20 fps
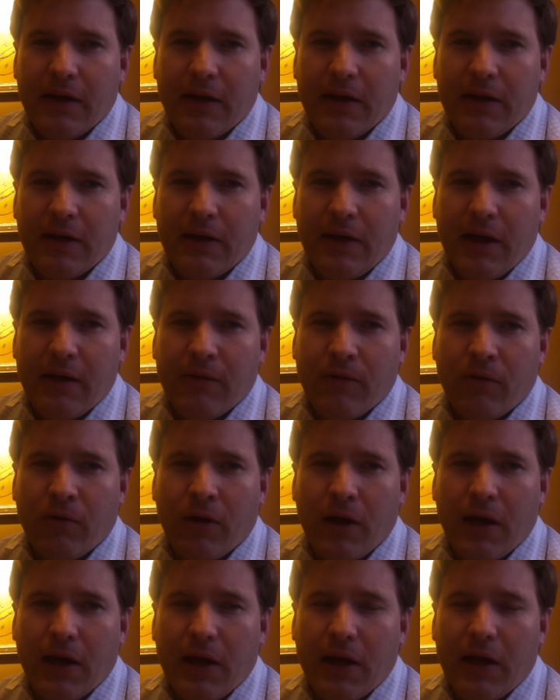endeavor,
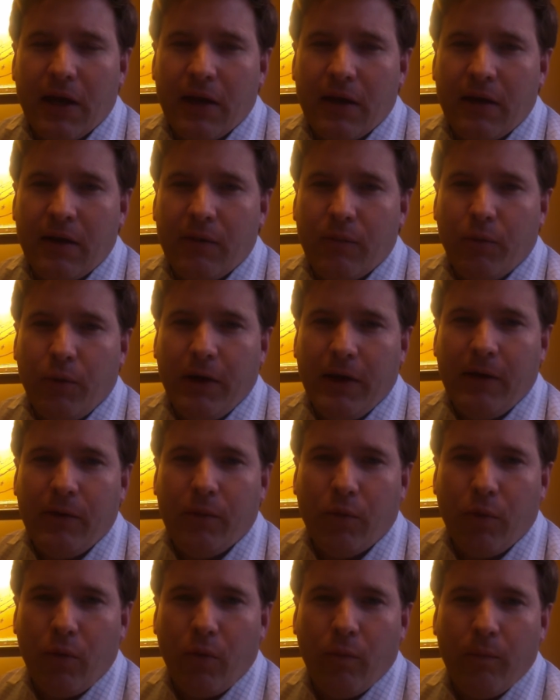and we
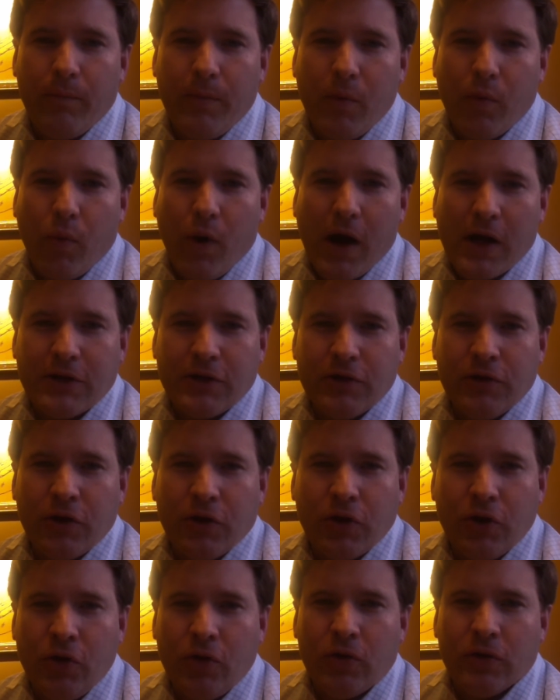will be watching the
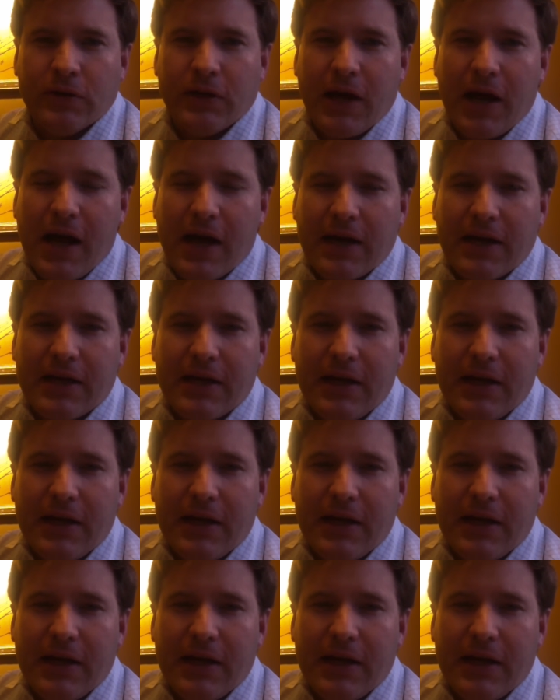Google Doc